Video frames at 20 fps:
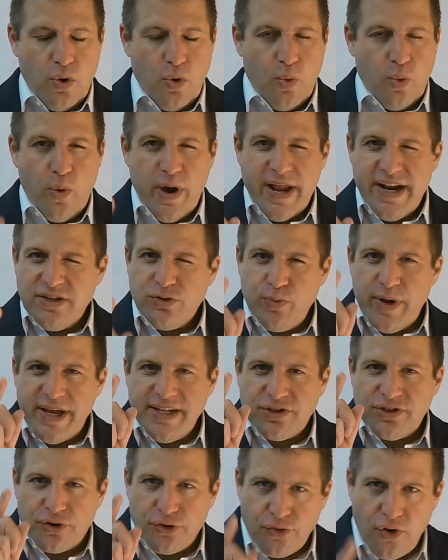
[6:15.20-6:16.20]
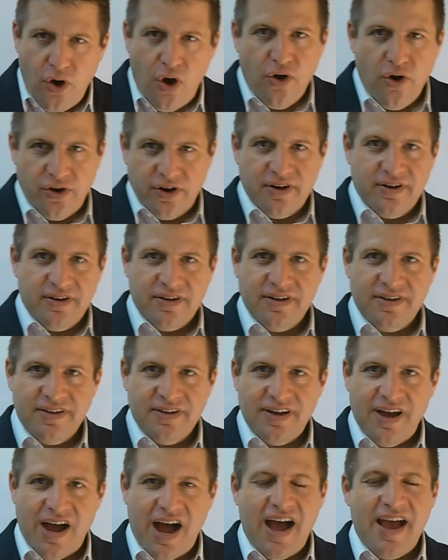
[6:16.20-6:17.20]
when it went wrong,
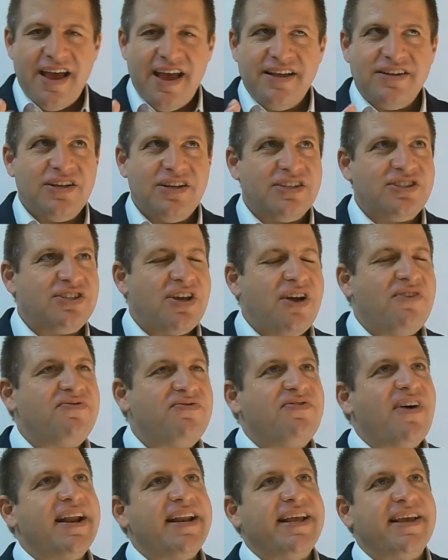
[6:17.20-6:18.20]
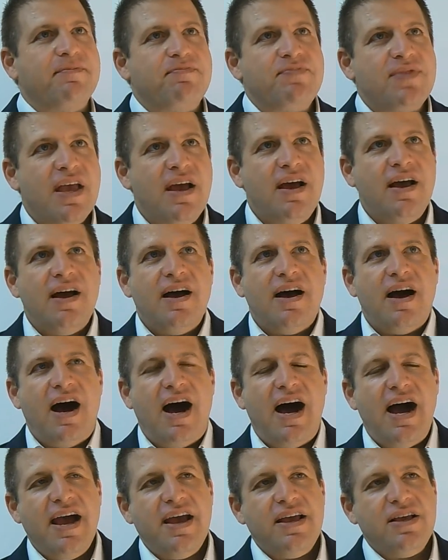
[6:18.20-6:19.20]
it's so funny.
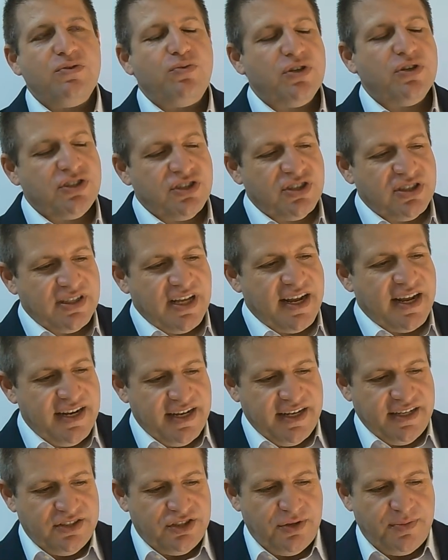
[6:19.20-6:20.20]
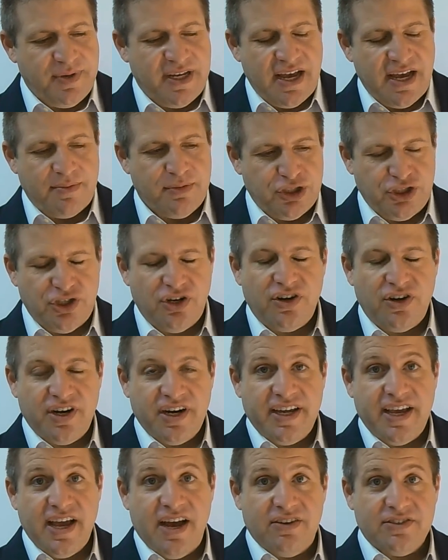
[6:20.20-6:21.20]
I was studying to become a chartered
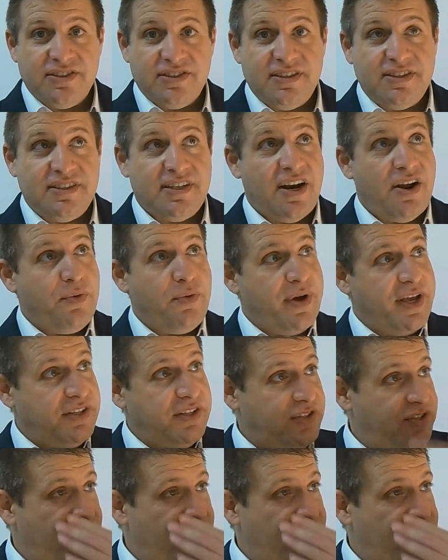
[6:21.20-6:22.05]
accountant, and I went